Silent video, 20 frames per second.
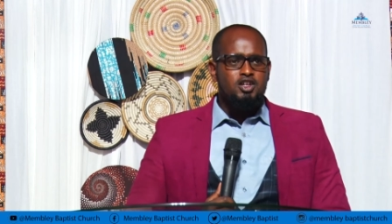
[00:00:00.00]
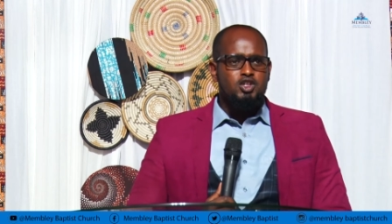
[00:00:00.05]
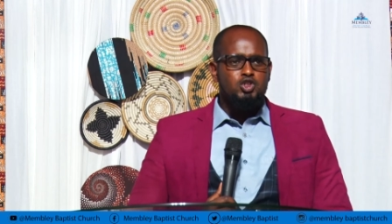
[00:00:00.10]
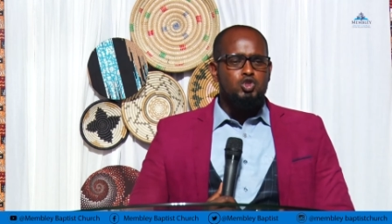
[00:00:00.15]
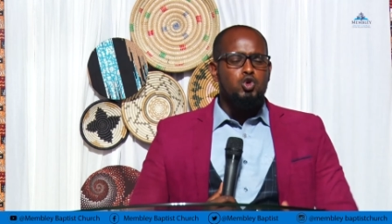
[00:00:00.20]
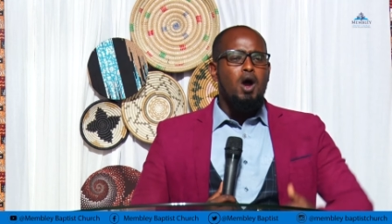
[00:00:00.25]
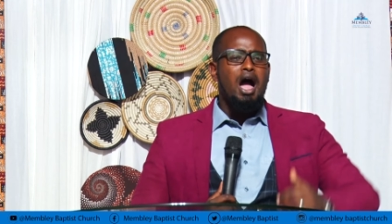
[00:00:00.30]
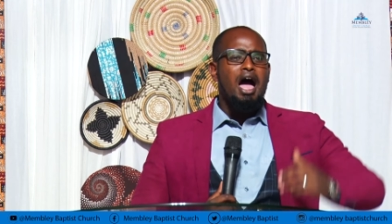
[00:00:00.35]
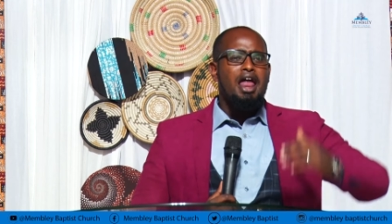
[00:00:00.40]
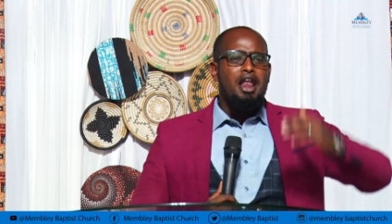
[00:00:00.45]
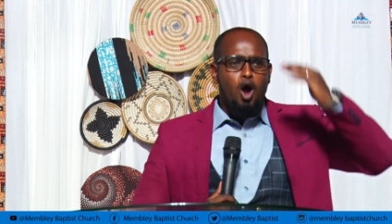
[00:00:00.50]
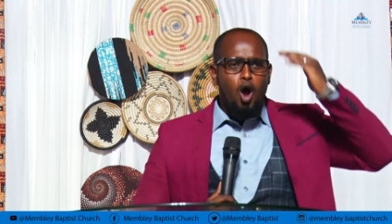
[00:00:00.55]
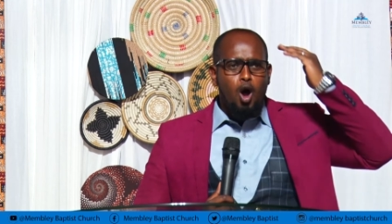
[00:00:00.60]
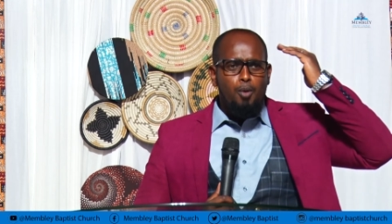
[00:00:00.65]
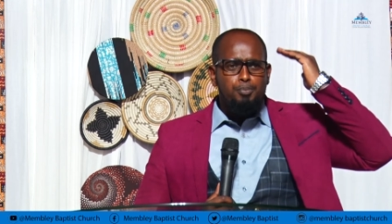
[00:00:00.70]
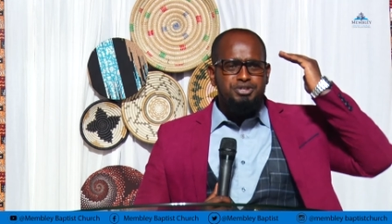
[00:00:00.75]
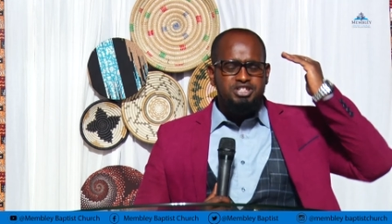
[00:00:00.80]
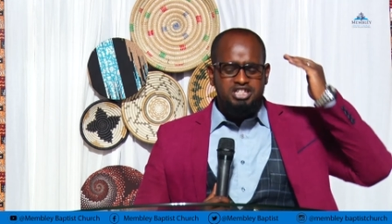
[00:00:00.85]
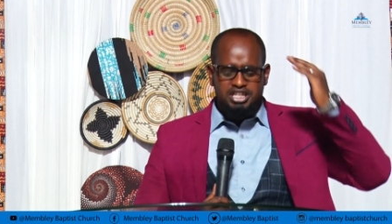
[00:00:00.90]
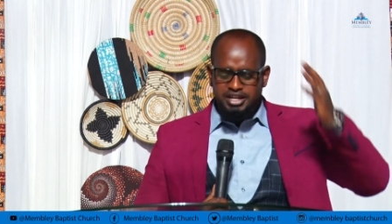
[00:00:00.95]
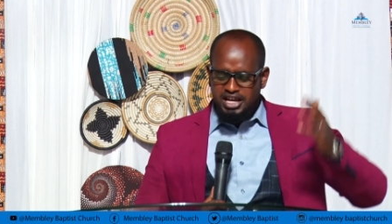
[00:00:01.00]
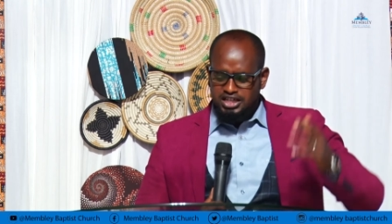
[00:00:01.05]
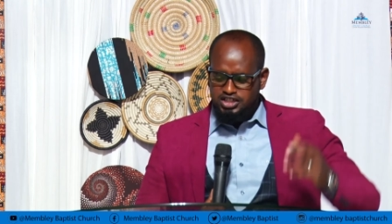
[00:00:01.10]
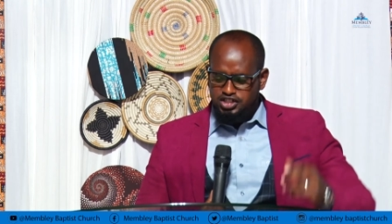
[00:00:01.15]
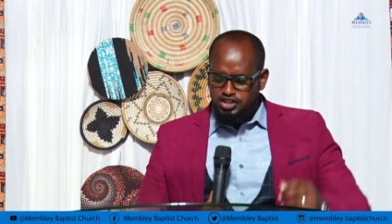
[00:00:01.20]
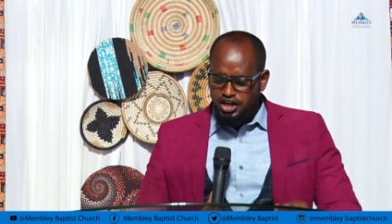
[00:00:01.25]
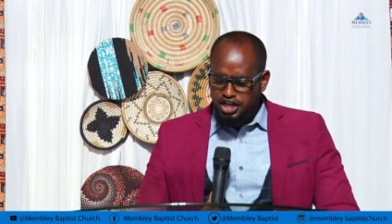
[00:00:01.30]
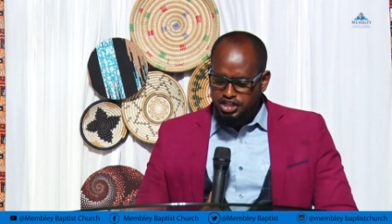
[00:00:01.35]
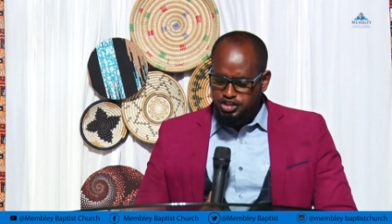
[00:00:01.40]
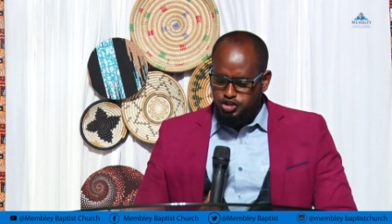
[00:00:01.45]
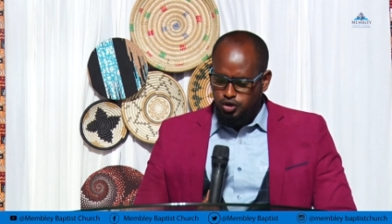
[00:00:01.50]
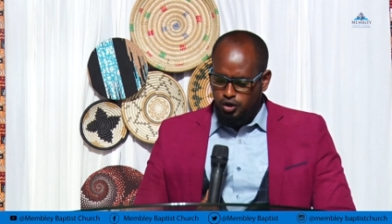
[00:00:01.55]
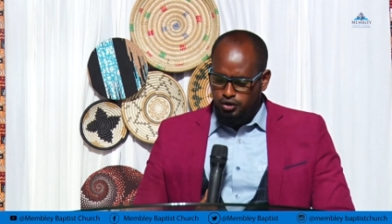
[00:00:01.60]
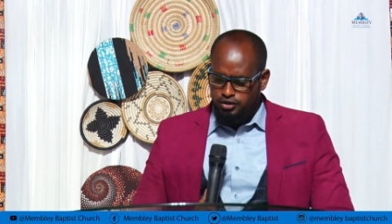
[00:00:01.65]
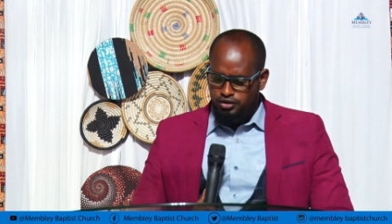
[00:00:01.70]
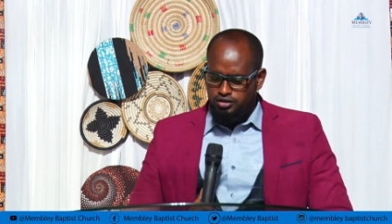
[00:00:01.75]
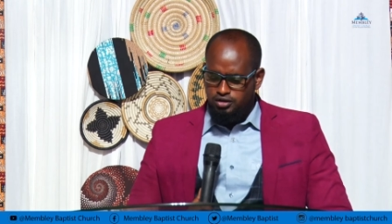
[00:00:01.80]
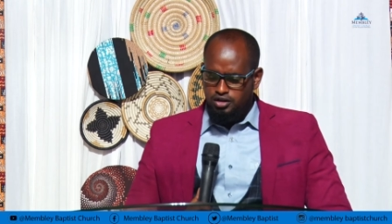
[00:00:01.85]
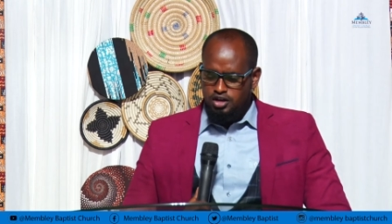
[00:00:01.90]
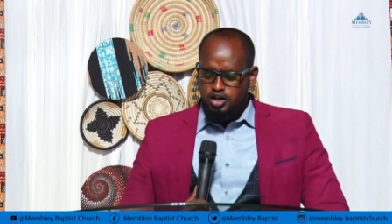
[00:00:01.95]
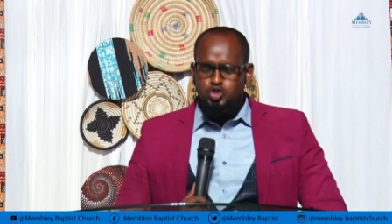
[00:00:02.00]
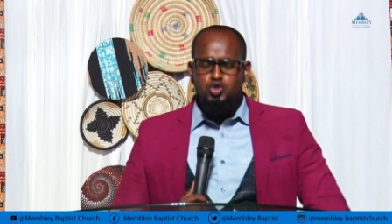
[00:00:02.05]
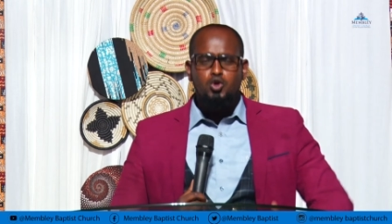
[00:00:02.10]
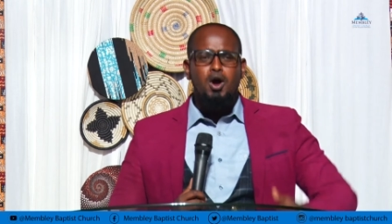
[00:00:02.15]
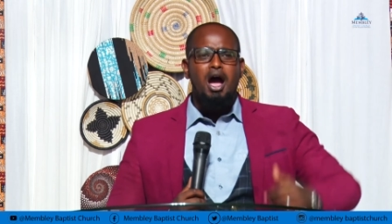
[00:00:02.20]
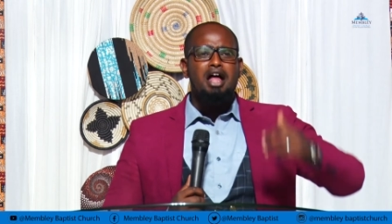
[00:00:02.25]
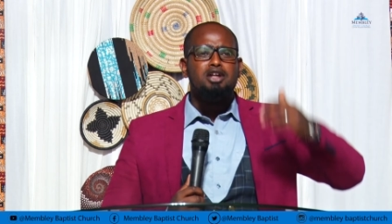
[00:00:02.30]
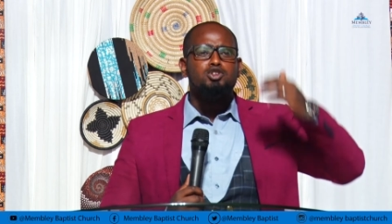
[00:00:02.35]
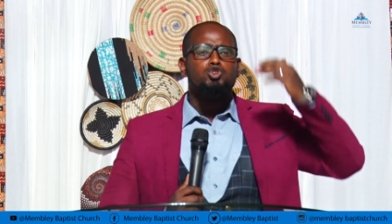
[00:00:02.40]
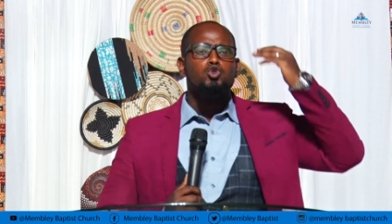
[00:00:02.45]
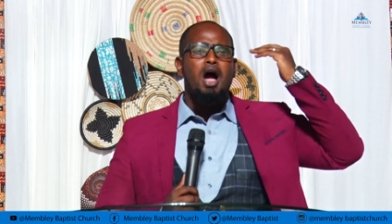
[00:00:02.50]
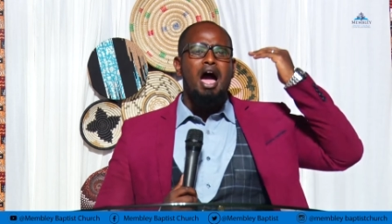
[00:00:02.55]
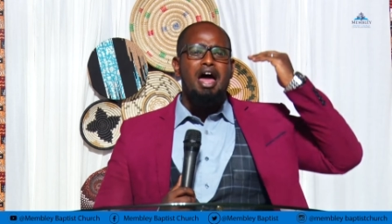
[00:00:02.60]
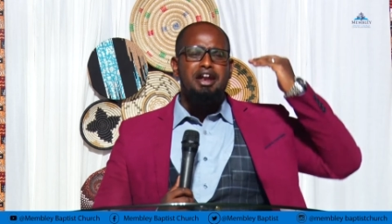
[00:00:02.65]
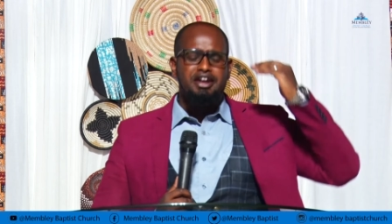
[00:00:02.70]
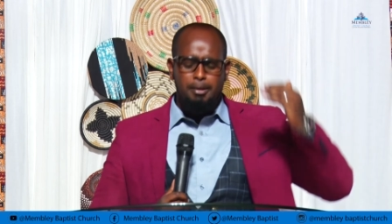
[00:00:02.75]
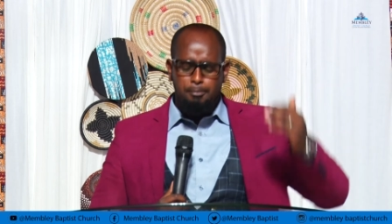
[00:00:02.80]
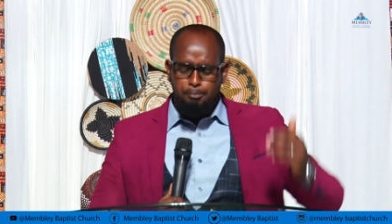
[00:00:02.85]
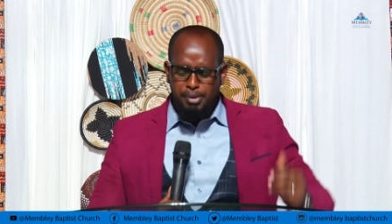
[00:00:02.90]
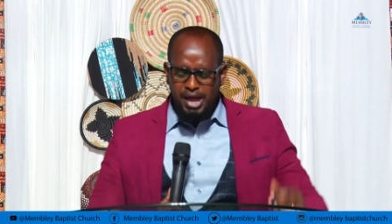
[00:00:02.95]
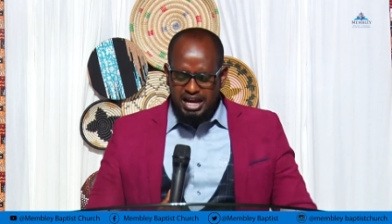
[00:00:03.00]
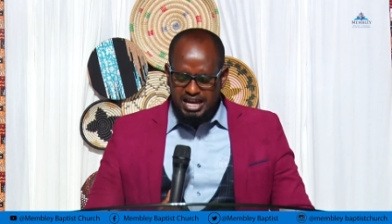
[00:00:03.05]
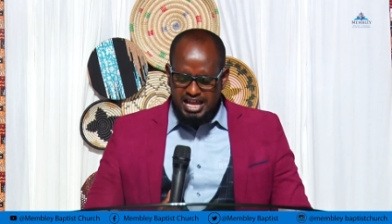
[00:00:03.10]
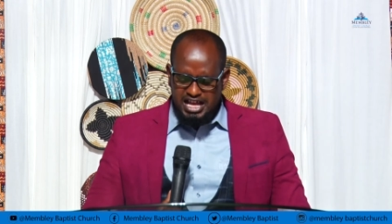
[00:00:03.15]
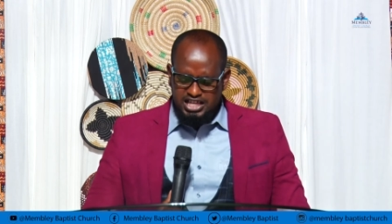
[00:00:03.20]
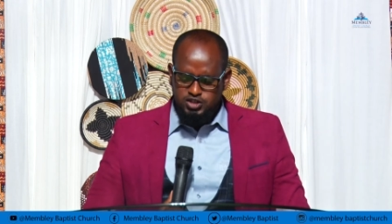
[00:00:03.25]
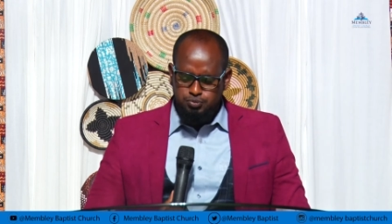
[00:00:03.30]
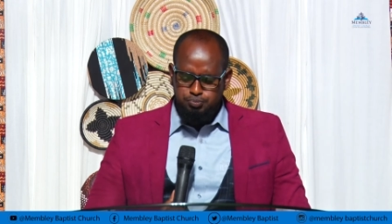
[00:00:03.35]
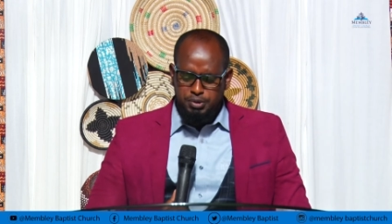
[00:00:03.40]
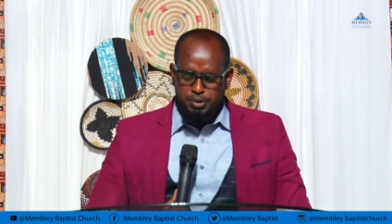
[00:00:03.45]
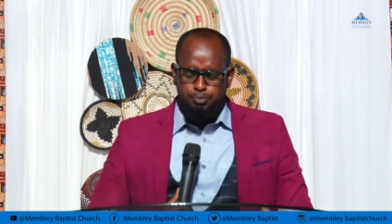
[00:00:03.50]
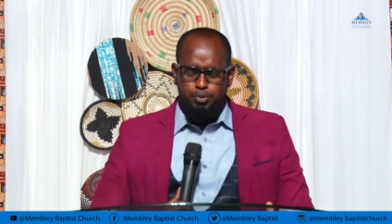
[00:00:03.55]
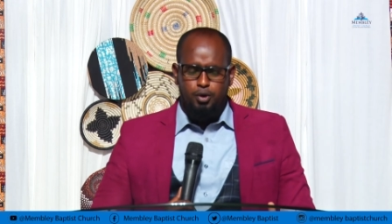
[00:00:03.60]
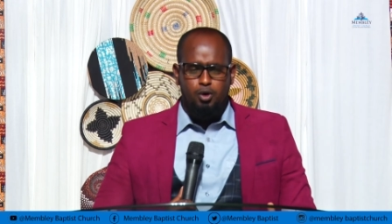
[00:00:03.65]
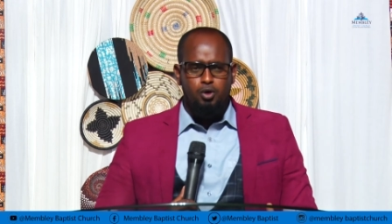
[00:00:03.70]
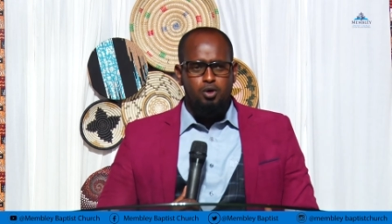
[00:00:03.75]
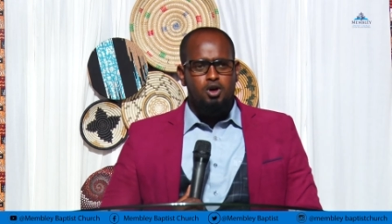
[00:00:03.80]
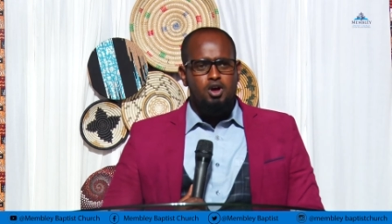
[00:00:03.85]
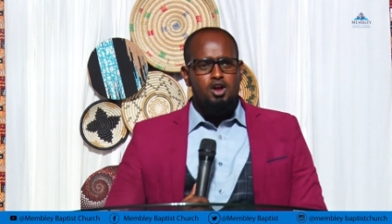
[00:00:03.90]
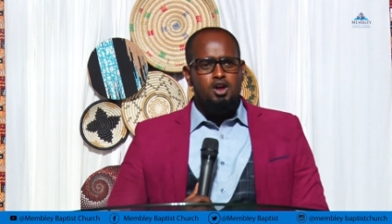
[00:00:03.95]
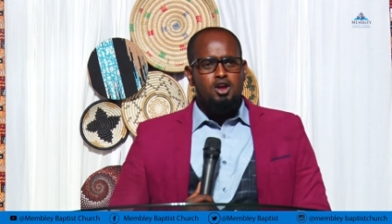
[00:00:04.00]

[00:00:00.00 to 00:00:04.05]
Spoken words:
to an obstinate nation, to a rebellious people,